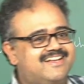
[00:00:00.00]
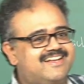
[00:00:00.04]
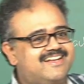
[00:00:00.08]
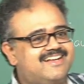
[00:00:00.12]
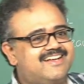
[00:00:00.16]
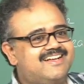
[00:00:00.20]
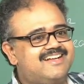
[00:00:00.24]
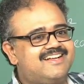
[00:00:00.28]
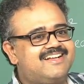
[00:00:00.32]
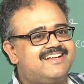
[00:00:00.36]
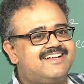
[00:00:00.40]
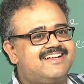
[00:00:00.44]

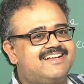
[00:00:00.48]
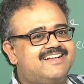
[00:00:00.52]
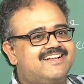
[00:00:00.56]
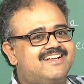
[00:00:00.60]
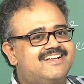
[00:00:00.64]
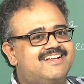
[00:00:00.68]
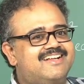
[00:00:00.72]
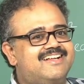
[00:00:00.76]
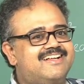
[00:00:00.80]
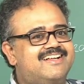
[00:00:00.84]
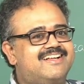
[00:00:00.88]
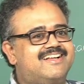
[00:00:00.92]
Don't you have
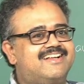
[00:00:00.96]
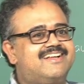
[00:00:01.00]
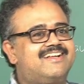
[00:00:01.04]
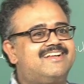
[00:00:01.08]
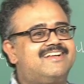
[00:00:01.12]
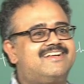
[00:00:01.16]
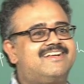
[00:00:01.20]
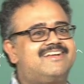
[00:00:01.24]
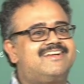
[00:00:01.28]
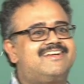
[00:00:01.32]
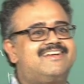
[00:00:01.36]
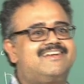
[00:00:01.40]

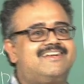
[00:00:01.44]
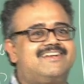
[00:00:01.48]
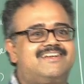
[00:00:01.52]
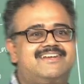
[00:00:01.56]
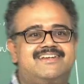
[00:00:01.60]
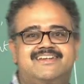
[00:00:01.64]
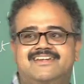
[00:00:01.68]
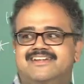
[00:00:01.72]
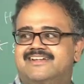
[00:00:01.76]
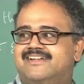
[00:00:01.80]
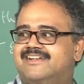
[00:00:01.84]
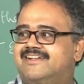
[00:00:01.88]

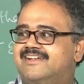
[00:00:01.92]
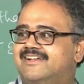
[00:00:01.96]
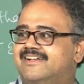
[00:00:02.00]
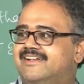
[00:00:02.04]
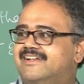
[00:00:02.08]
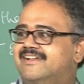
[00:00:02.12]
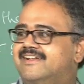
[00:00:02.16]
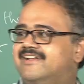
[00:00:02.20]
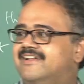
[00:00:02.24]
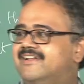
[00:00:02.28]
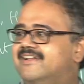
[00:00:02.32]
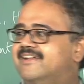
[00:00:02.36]
all the
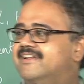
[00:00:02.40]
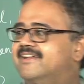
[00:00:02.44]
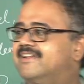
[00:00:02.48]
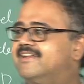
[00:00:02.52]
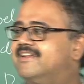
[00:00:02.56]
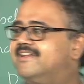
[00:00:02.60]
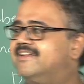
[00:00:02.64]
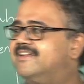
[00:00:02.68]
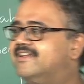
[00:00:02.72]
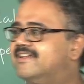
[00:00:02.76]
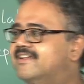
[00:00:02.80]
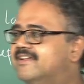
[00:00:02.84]
exercise
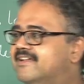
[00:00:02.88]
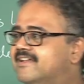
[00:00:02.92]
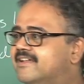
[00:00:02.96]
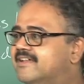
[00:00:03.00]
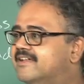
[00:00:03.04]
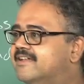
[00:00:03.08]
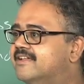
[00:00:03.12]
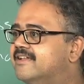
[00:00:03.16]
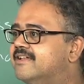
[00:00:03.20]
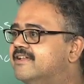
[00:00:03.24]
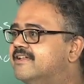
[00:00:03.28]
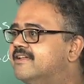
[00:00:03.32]

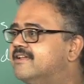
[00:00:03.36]
beforehand?